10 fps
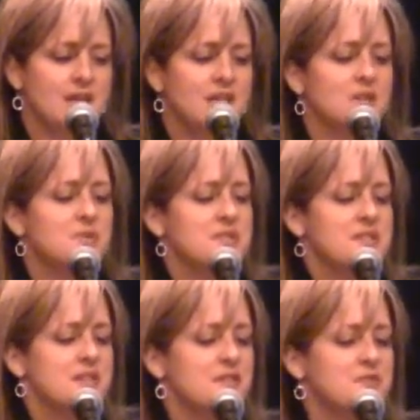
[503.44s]
It was
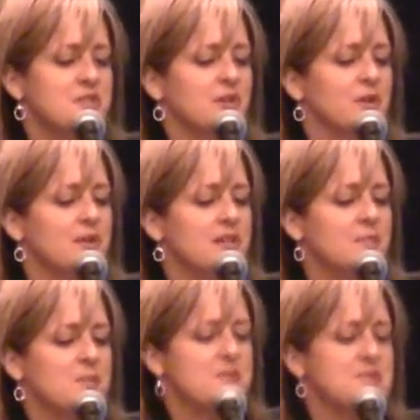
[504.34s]
enough to earn him
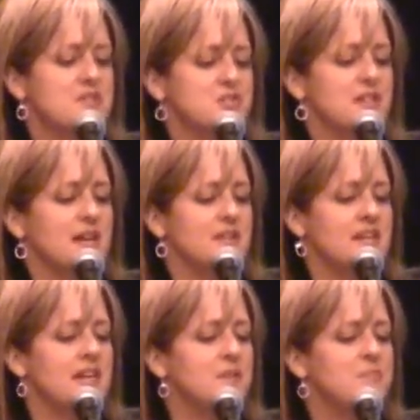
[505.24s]
a position on
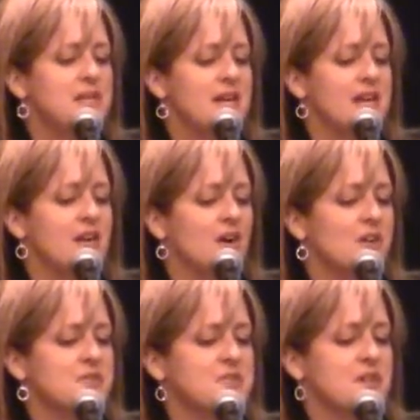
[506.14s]
the NBA
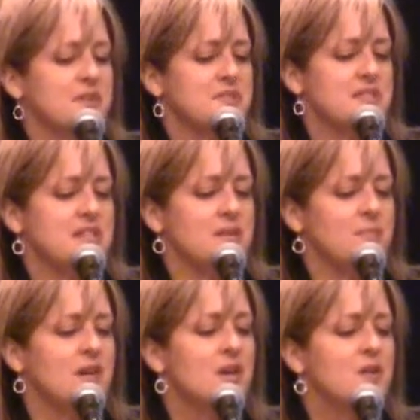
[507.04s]
All-Star
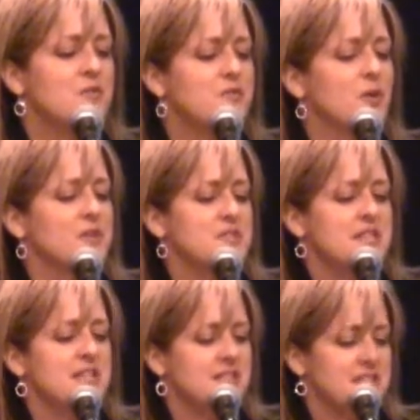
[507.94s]
team
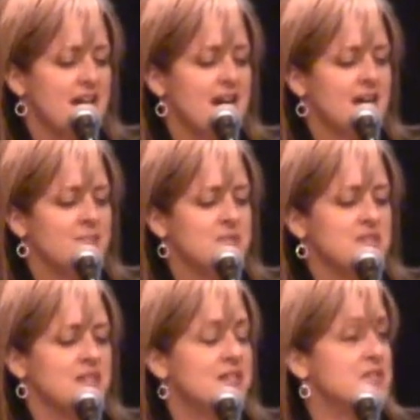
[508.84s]
14 times
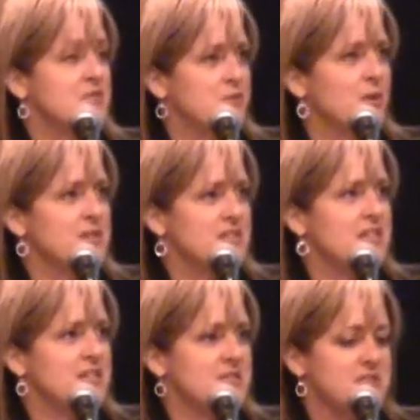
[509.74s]
in his
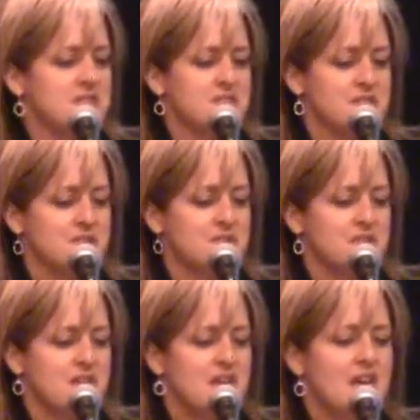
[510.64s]
14 seasons,
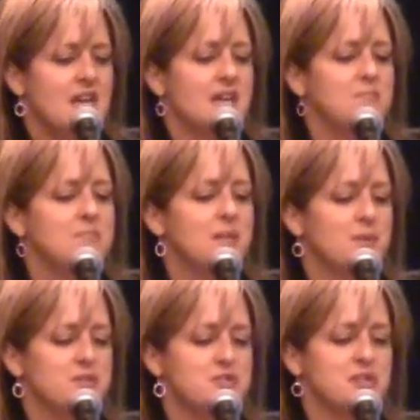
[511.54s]
and
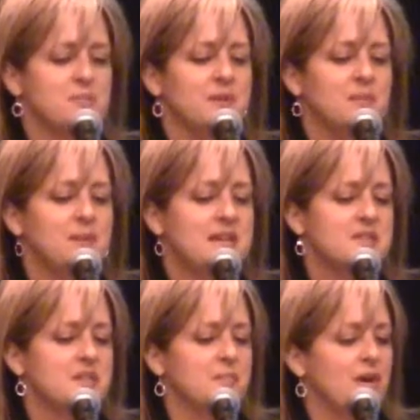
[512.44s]
membership in the
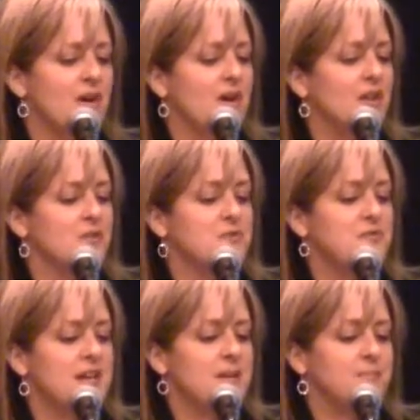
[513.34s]
Basketball Hall of
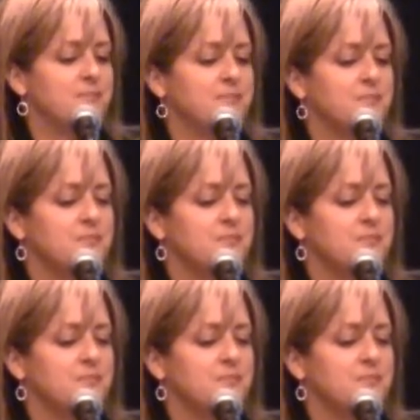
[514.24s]
Fame.